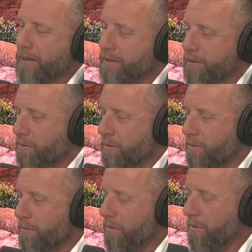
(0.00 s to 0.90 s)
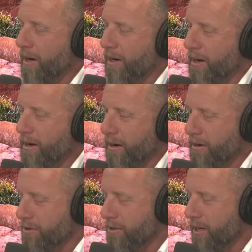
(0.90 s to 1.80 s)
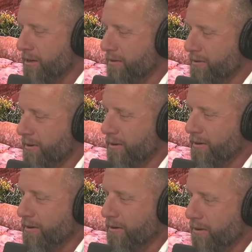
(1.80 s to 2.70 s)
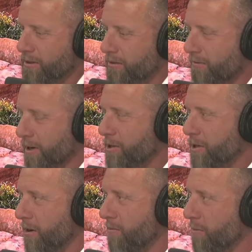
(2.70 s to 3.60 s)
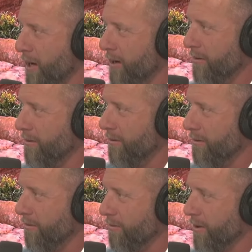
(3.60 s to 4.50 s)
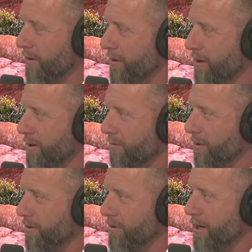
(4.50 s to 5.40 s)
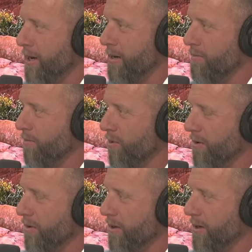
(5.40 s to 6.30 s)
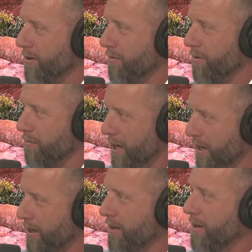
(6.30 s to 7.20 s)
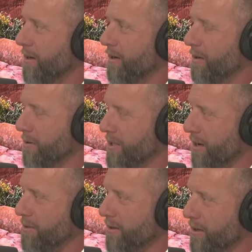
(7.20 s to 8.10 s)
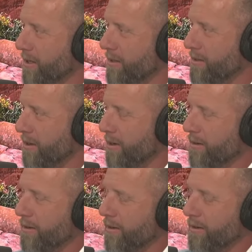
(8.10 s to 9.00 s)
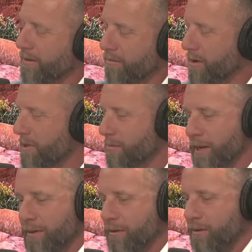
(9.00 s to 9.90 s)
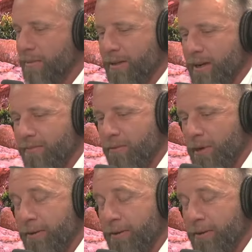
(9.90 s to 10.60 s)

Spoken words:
So I understand that you're also a very charitable man with your time, with money, those types of things, and maybe speak a little about that for a minute.